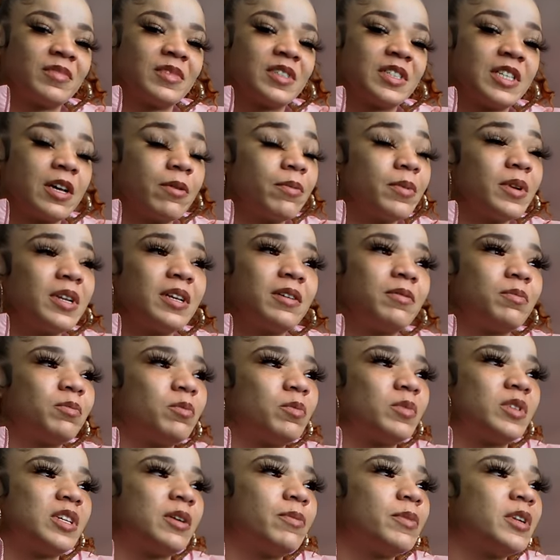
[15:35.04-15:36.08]
Some of
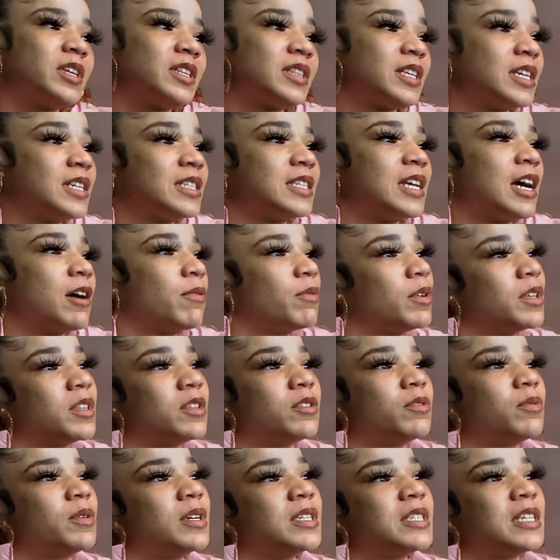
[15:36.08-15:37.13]
them, some of the things that I went
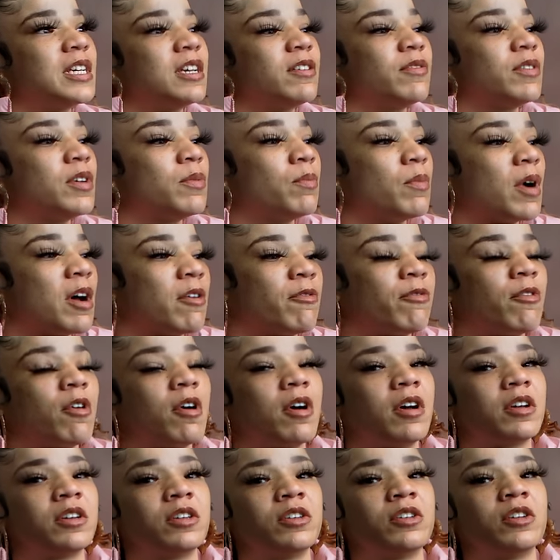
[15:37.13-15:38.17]
through wasn't even my
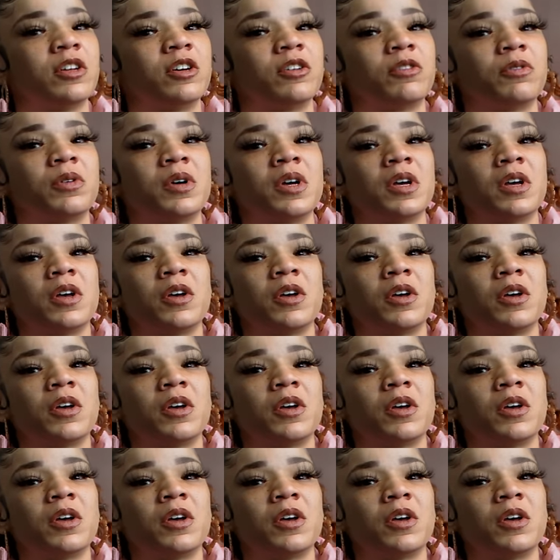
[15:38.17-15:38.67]
fault. You know,